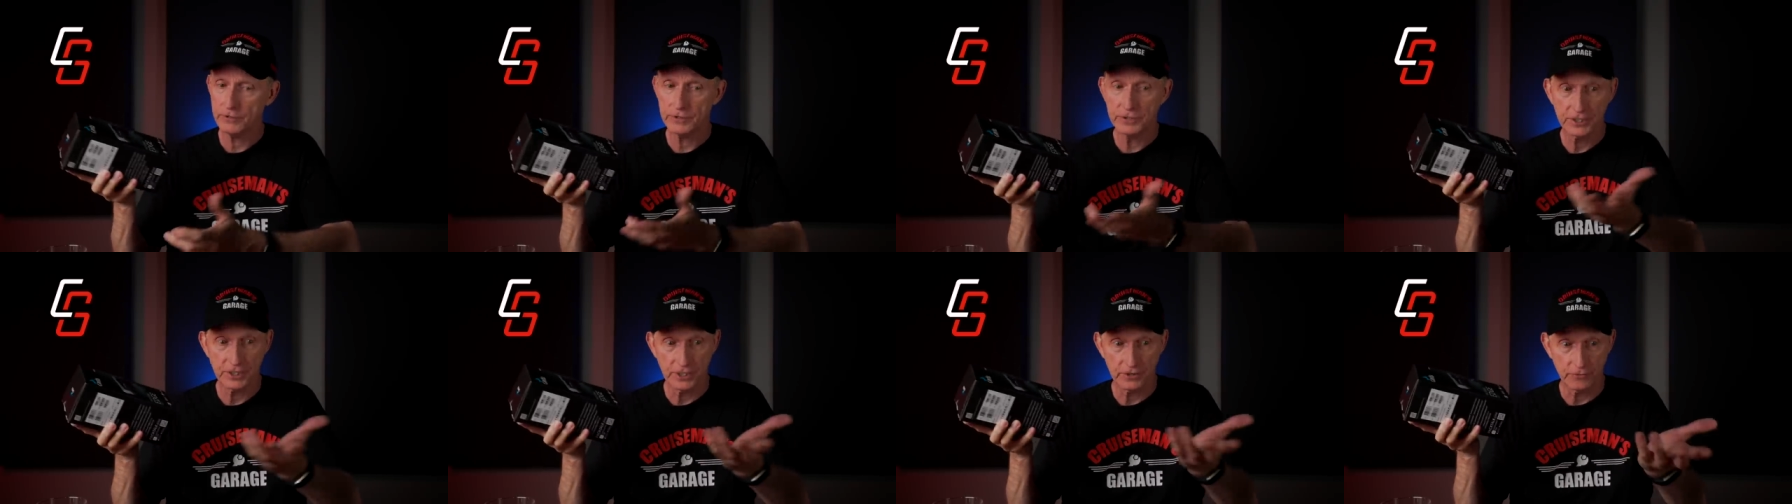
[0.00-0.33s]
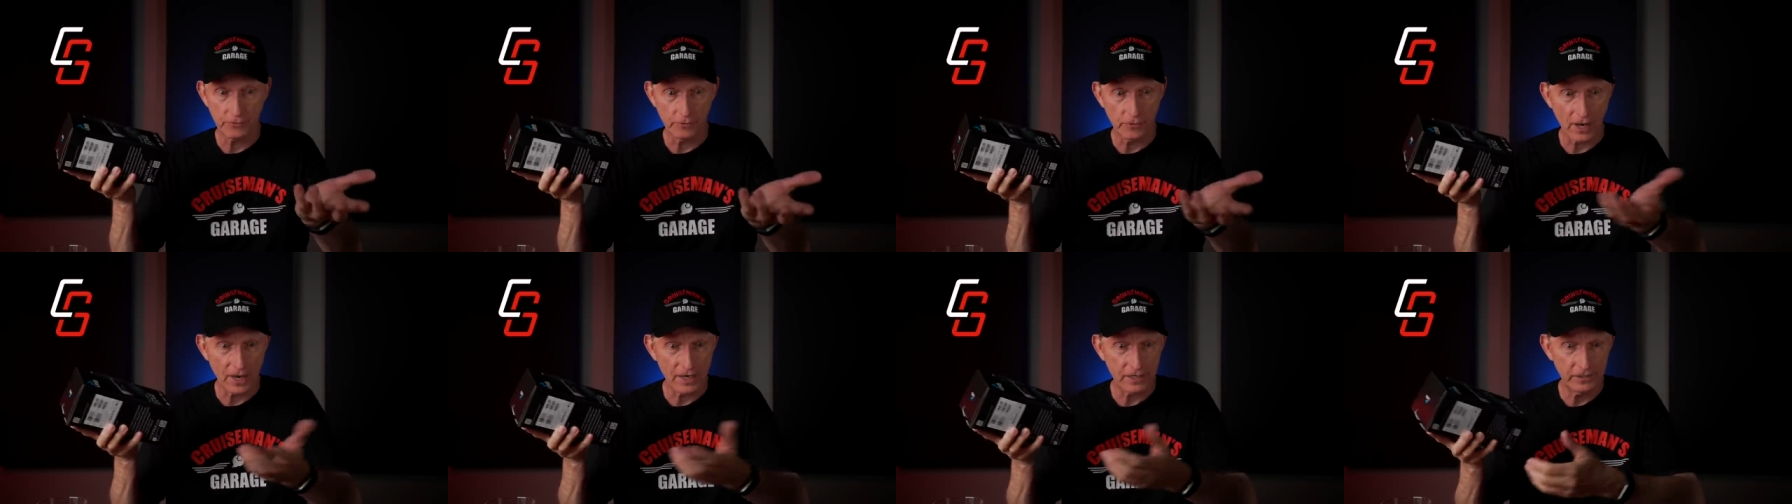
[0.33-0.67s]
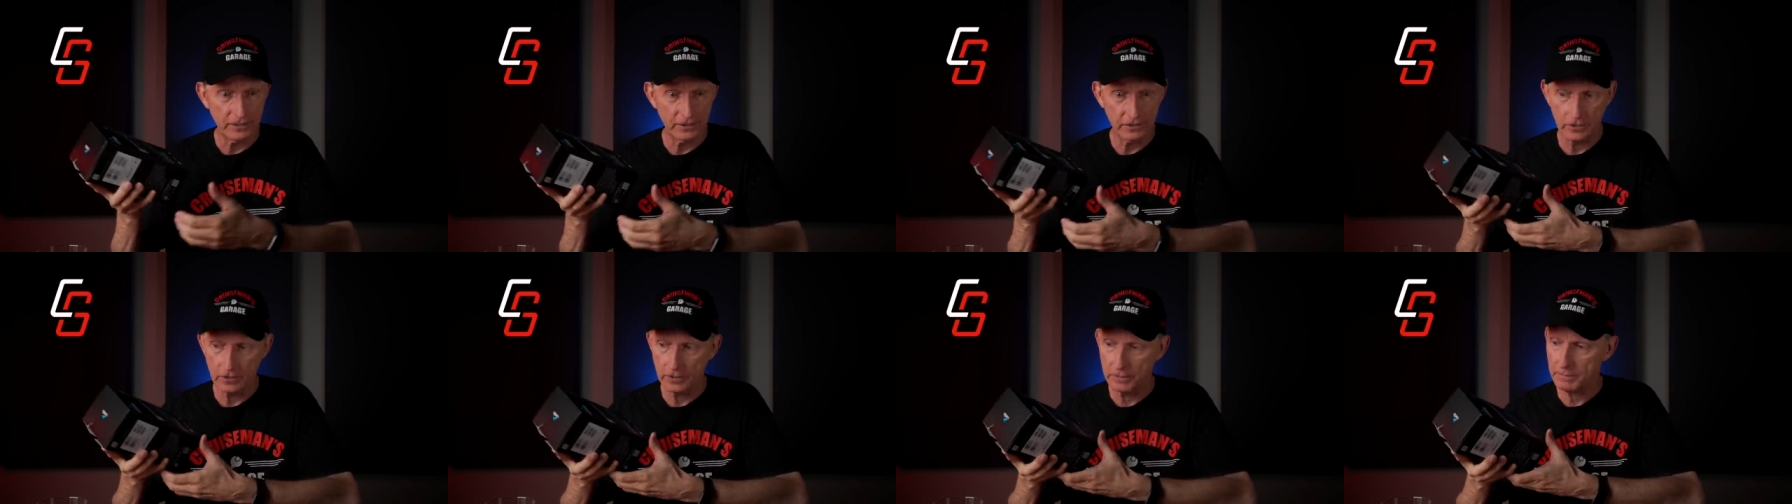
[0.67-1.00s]
sitting right
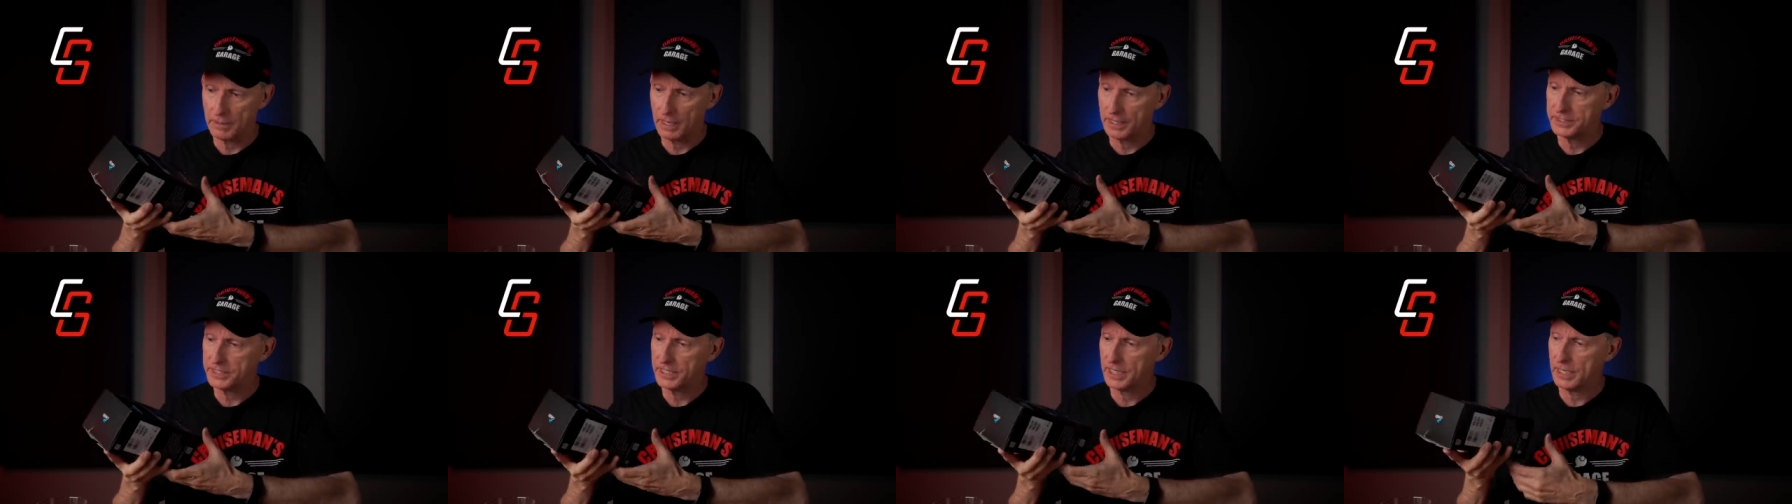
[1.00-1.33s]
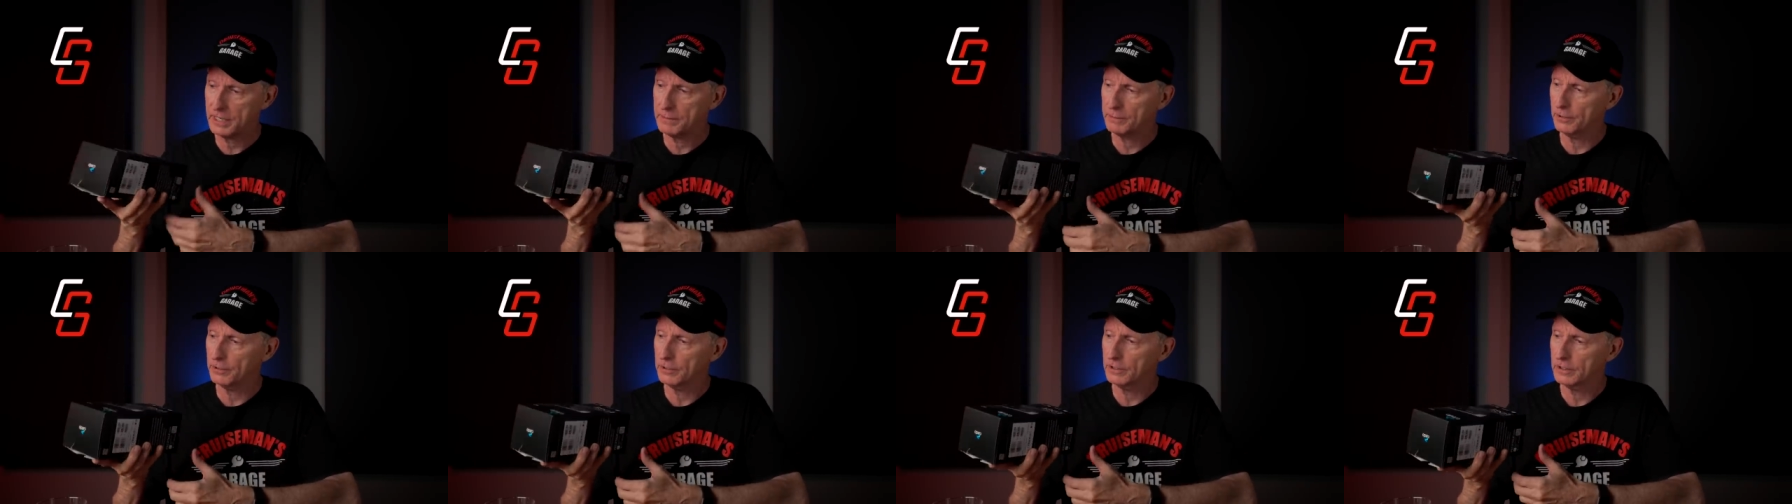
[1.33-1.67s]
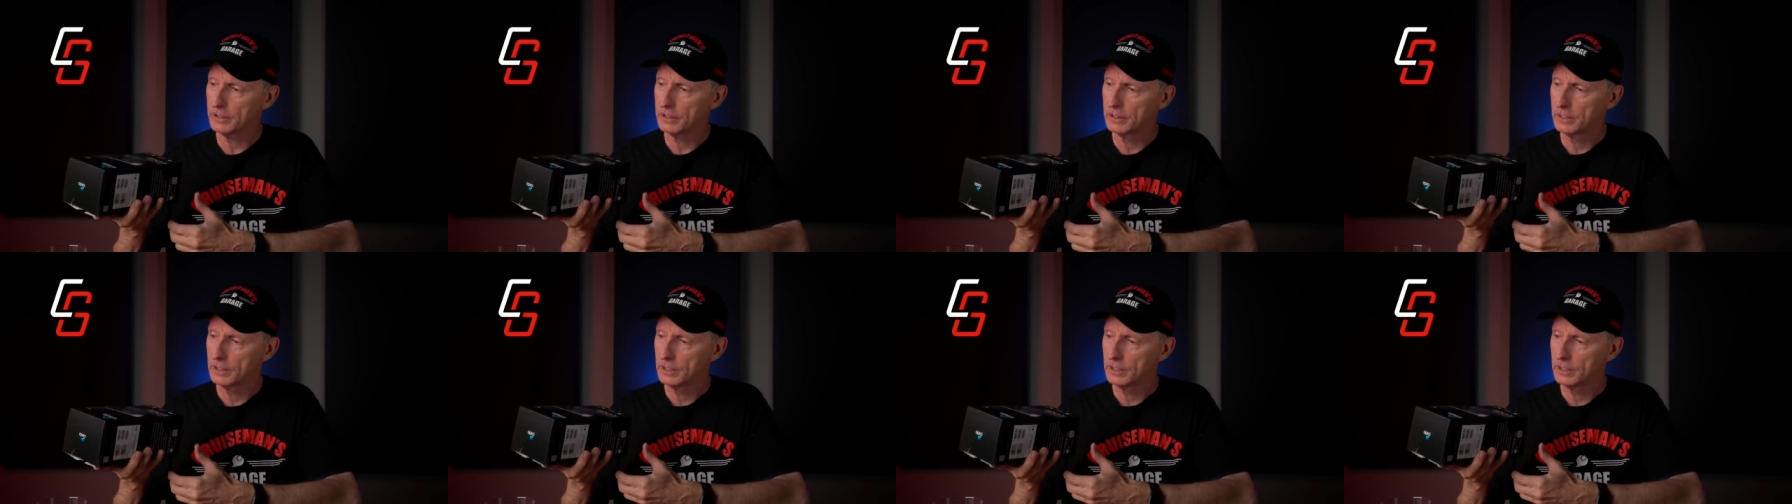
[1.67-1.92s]
here on my table.